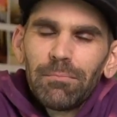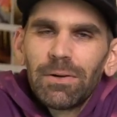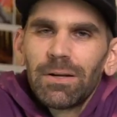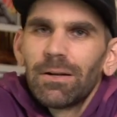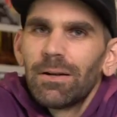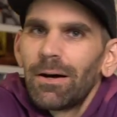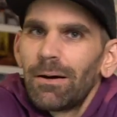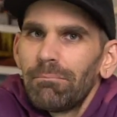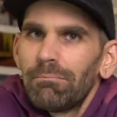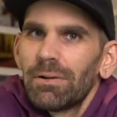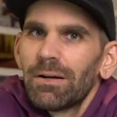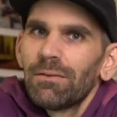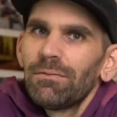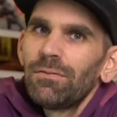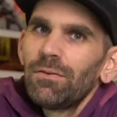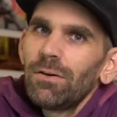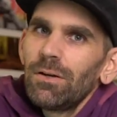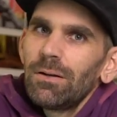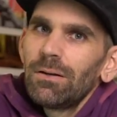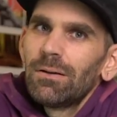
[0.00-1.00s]
but not
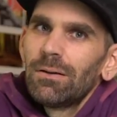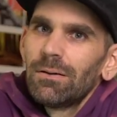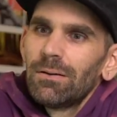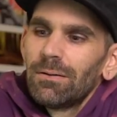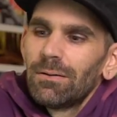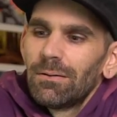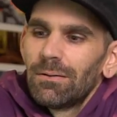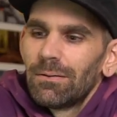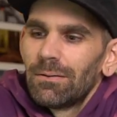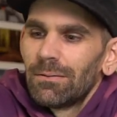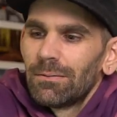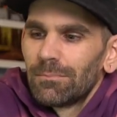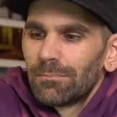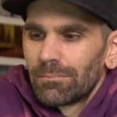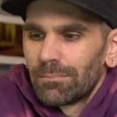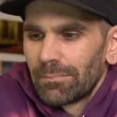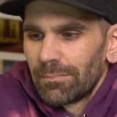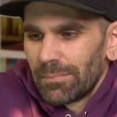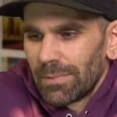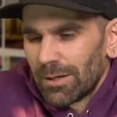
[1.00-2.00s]
barefoot.
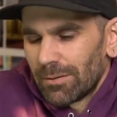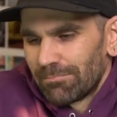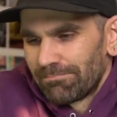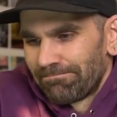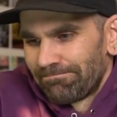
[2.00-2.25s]
Yeah.